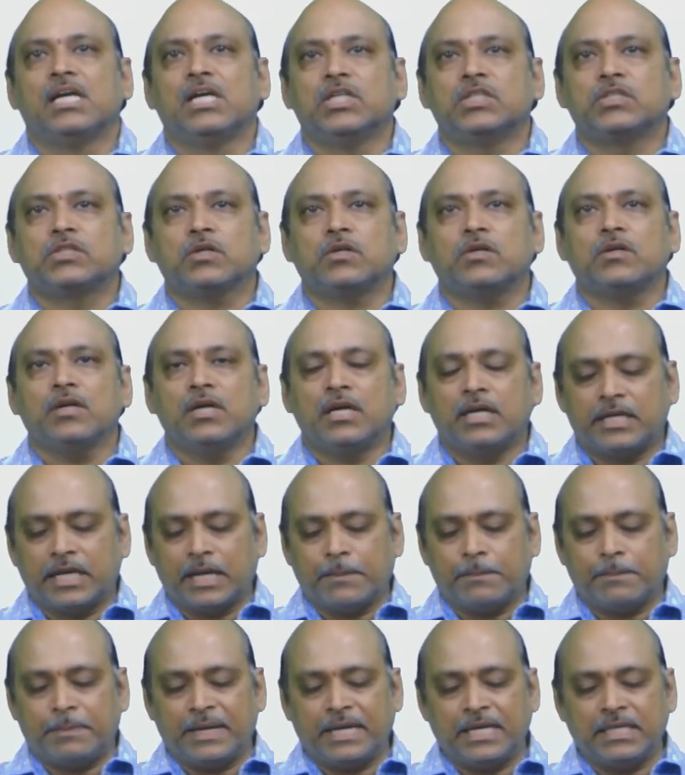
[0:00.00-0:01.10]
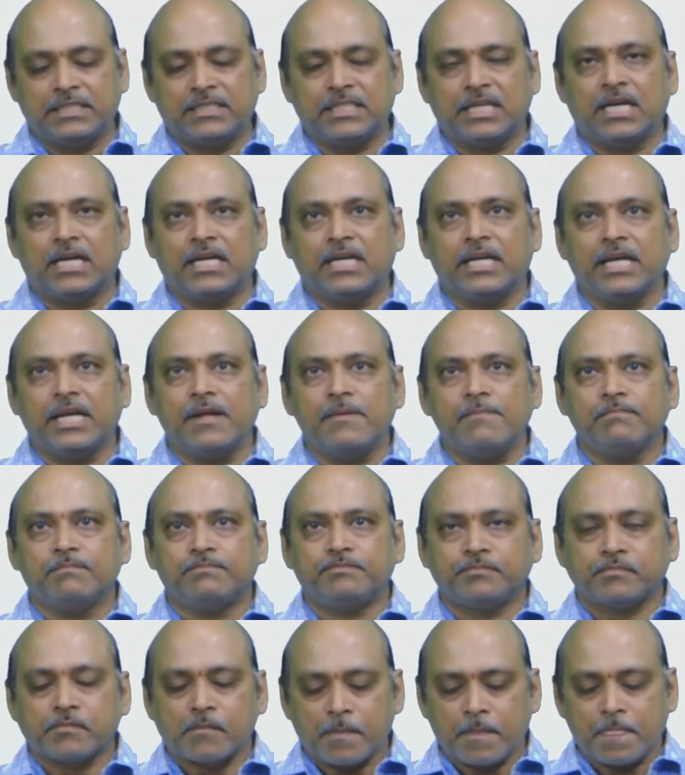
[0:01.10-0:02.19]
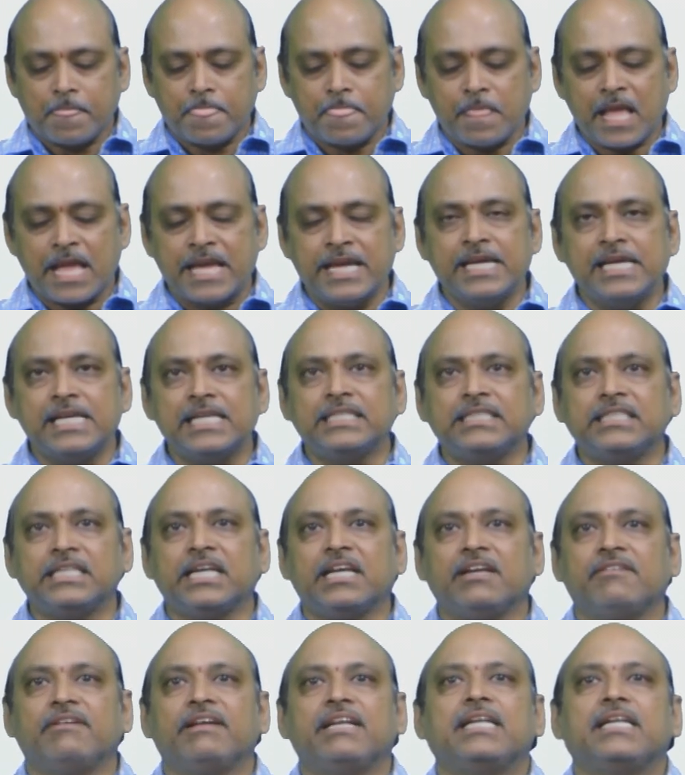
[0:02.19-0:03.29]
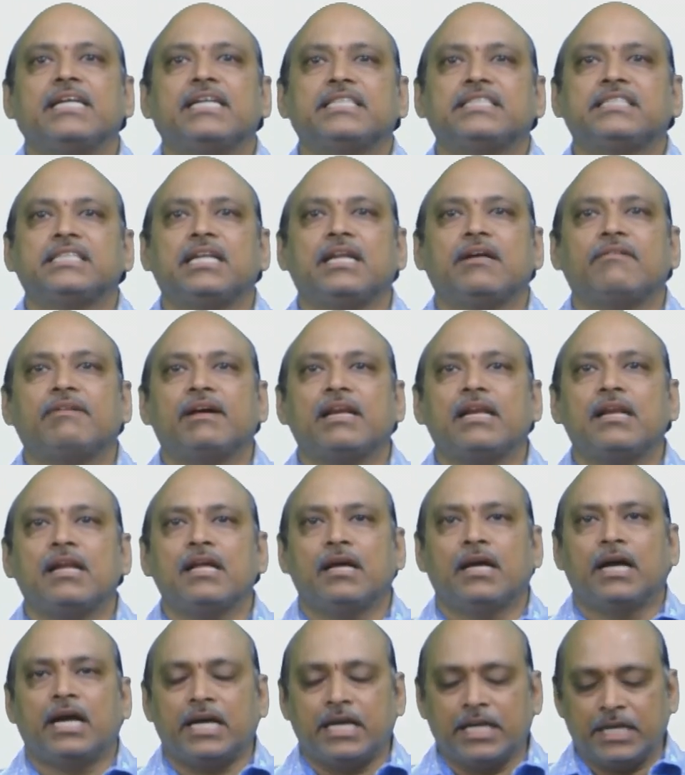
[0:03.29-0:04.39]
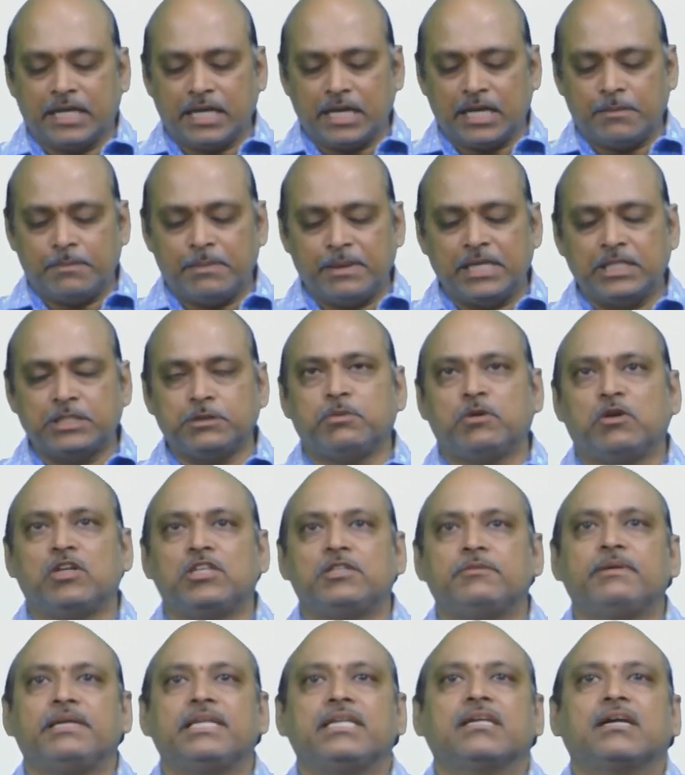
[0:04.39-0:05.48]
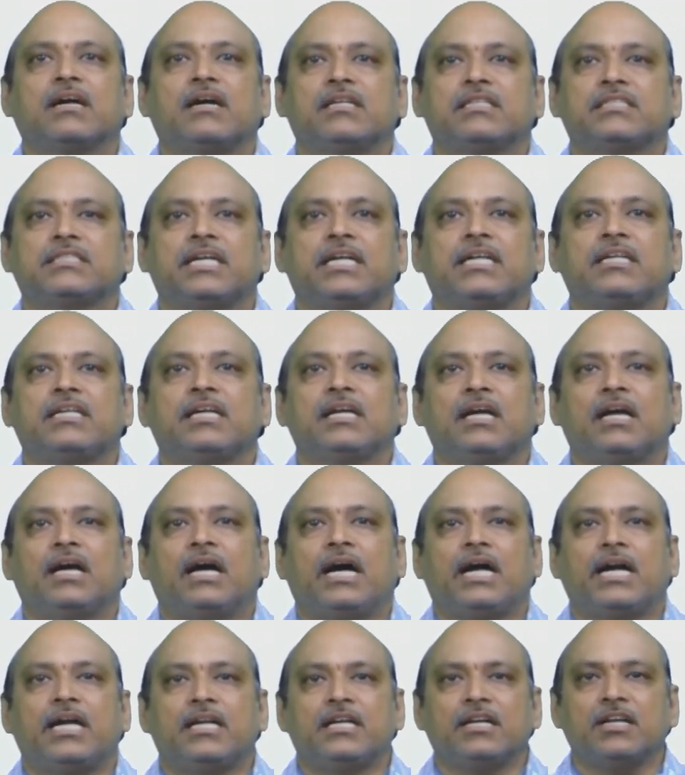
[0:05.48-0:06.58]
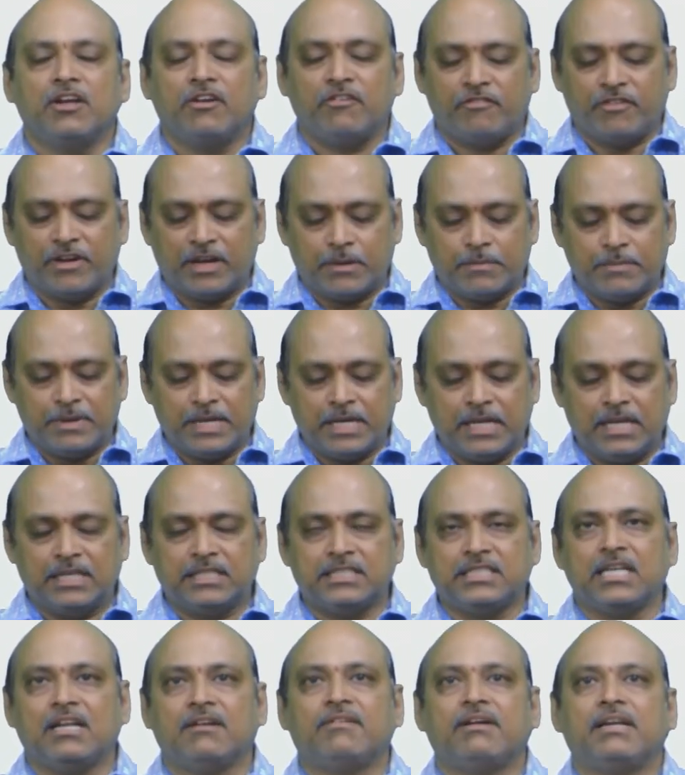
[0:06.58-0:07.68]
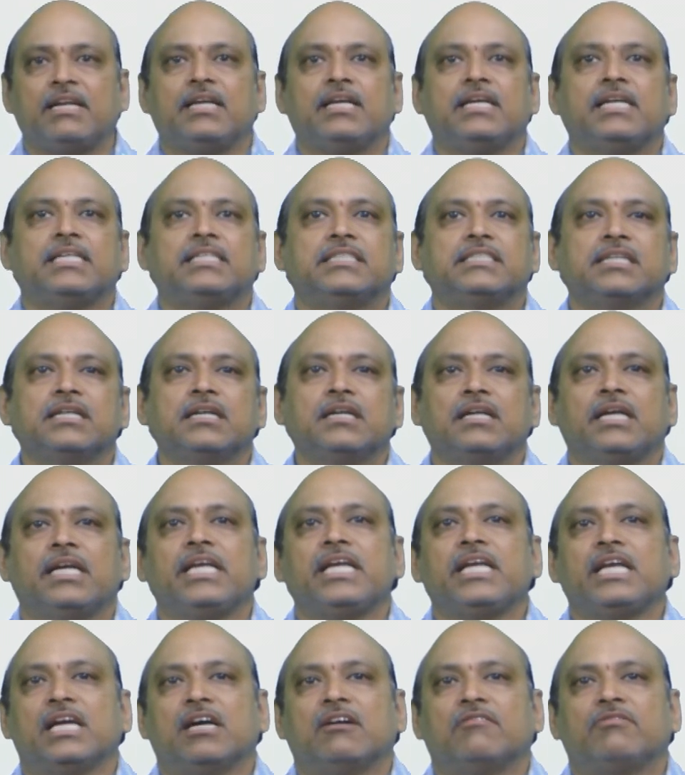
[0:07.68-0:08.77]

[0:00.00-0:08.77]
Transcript: So temperature T, E is the given energy level, and KB is Boltzmann constant, and Fermi energy level is EF.